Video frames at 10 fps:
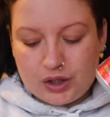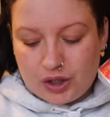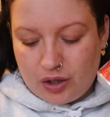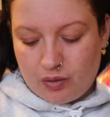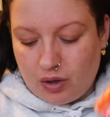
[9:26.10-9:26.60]

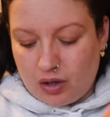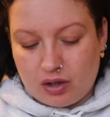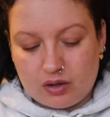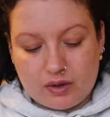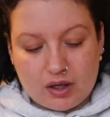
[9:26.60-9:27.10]
you know
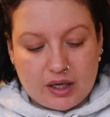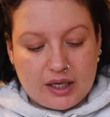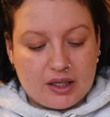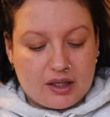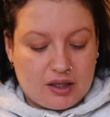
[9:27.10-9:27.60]
what,
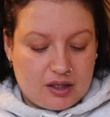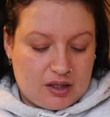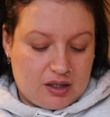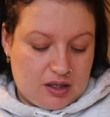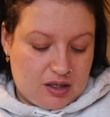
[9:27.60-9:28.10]
right?
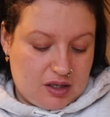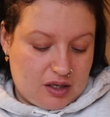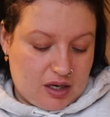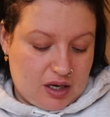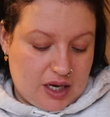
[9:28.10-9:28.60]

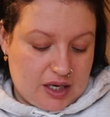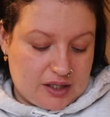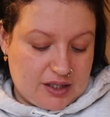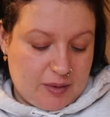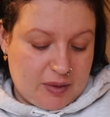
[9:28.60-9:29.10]
I had a
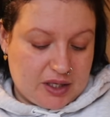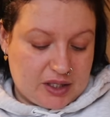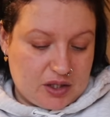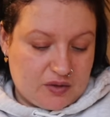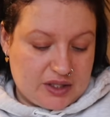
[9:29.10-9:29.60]
sip of
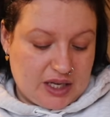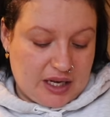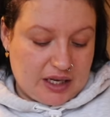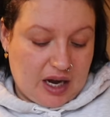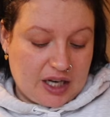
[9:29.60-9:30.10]
this the other
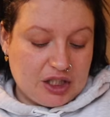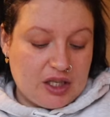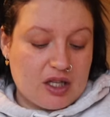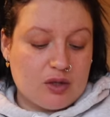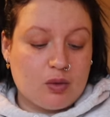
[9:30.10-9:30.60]
day. I actually
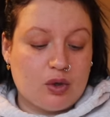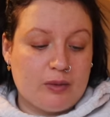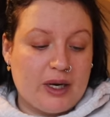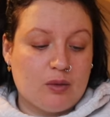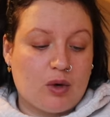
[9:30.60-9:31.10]
like the
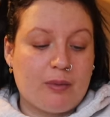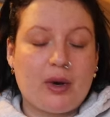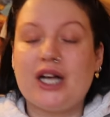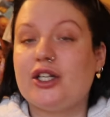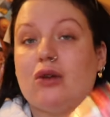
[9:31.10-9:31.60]
watermelon one,
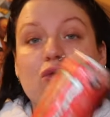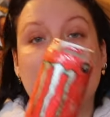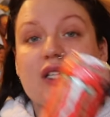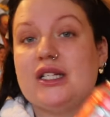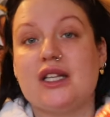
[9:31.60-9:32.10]
but I don't
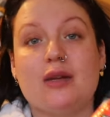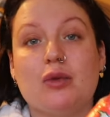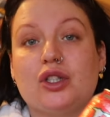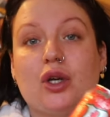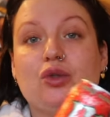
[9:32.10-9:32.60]
drink these
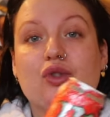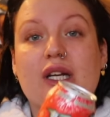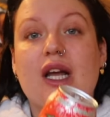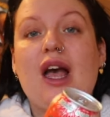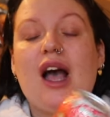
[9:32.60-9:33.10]
anymore. I don't
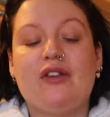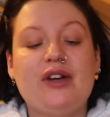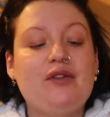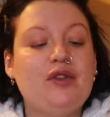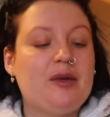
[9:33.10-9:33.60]
drink, I've
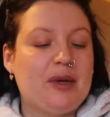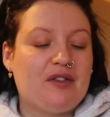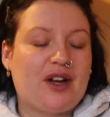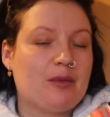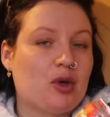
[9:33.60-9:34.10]
never really been a
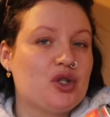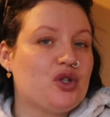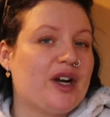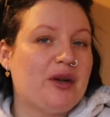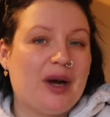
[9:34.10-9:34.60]
fan of
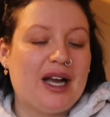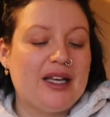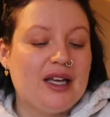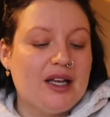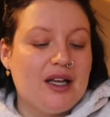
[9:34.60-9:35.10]
Monster
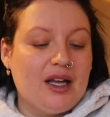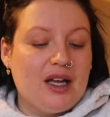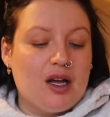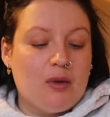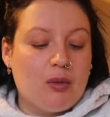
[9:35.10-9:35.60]
anyway,
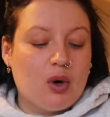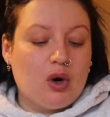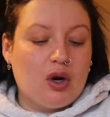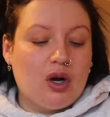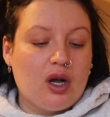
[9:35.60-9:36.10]

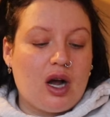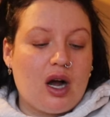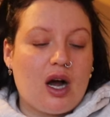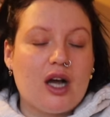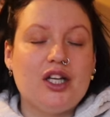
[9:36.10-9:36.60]
but
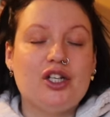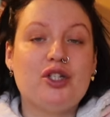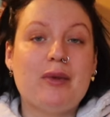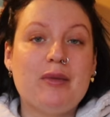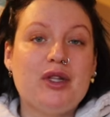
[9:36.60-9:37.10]
do you
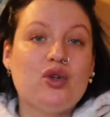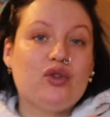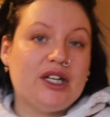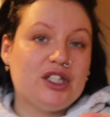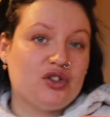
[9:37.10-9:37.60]
remember the
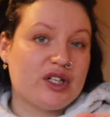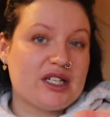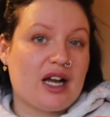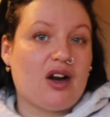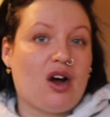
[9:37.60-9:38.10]
other energy drinks
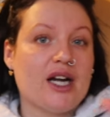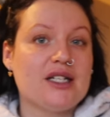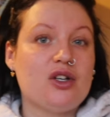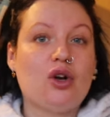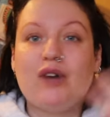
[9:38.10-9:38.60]
that I
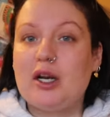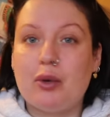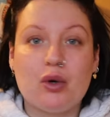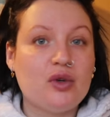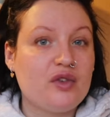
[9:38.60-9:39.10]
liked? Not Red
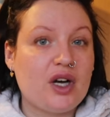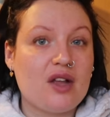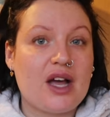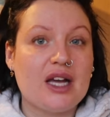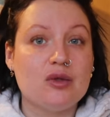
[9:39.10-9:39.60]
Bull, nothing
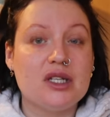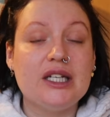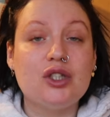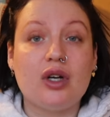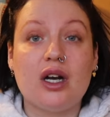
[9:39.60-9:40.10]
like that. It was
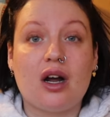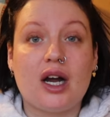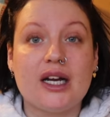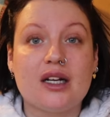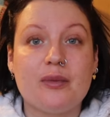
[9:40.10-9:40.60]
literally
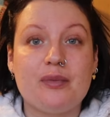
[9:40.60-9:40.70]
like